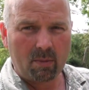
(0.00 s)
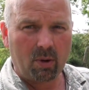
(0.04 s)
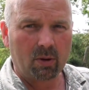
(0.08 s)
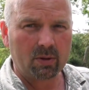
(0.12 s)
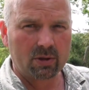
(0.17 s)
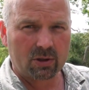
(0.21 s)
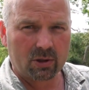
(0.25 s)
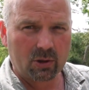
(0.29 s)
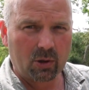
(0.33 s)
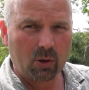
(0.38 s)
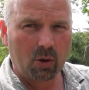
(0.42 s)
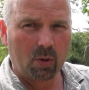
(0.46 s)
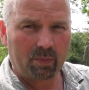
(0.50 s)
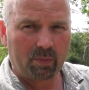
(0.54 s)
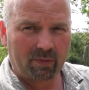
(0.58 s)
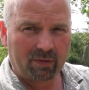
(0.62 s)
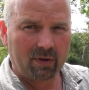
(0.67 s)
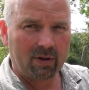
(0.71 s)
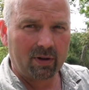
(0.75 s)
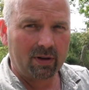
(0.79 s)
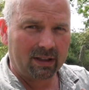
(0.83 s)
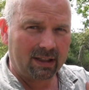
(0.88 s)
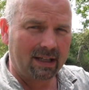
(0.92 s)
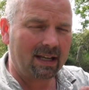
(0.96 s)
scope
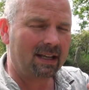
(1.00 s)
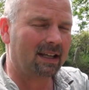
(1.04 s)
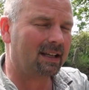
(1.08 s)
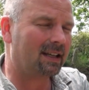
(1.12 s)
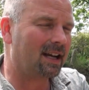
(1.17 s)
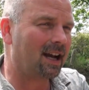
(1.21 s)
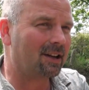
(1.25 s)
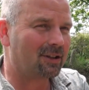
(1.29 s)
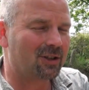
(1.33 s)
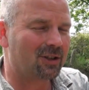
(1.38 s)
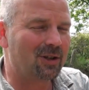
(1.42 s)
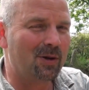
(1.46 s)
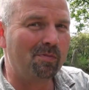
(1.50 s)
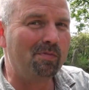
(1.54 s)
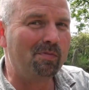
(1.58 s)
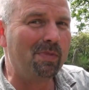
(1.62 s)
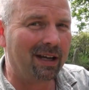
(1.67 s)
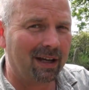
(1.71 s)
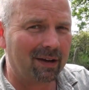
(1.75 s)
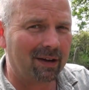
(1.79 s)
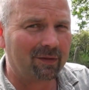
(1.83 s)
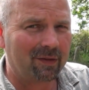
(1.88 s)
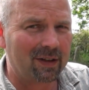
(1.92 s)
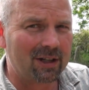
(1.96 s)
for catching a
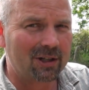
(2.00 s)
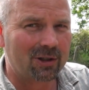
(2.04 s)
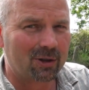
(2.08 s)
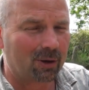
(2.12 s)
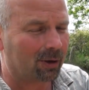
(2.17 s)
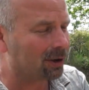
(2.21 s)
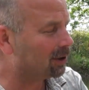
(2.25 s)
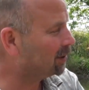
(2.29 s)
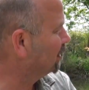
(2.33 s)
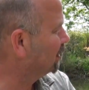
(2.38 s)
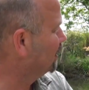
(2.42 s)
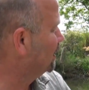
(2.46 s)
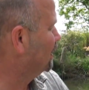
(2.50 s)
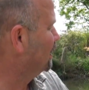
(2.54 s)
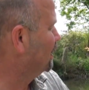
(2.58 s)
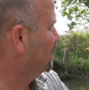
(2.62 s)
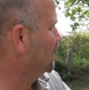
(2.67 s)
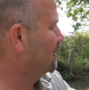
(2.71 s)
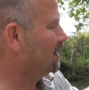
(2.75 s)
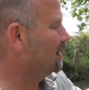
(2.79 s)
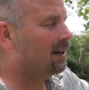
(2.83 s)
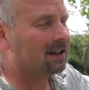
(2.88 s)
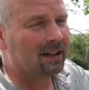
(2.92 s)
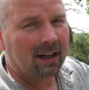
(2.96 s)
bigger fish on it
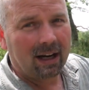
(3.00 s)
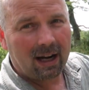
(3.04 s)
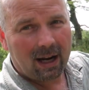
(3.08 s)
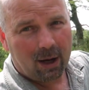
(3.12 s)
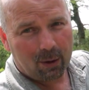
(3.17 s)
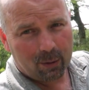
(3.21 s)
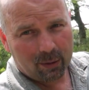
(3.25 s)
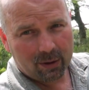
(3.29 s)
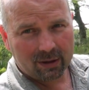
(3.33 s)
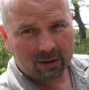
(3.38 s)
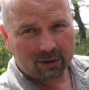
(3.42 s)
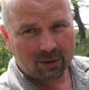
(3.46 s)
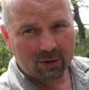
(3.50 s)
and allowing it